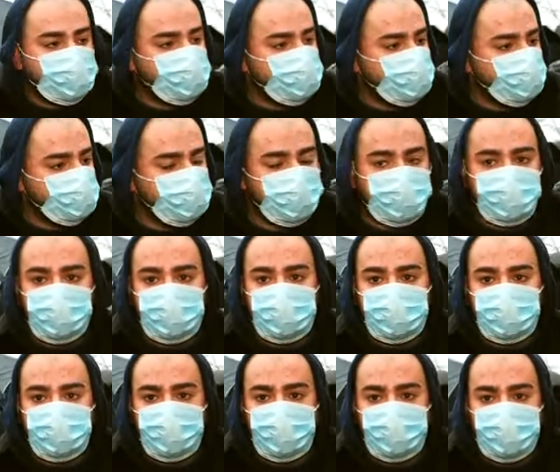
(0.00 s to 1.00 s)
the
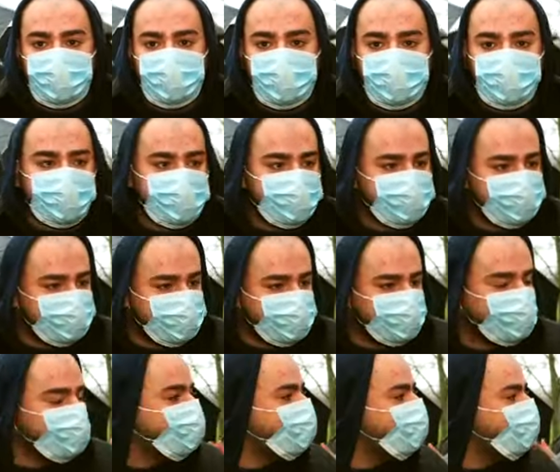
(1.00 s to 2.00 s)
question
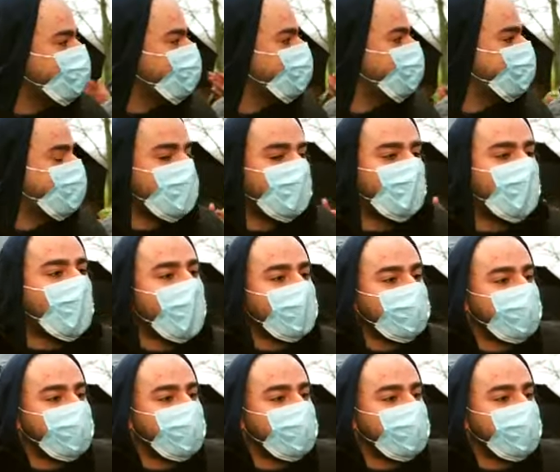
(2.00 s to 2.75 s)
Answer the question.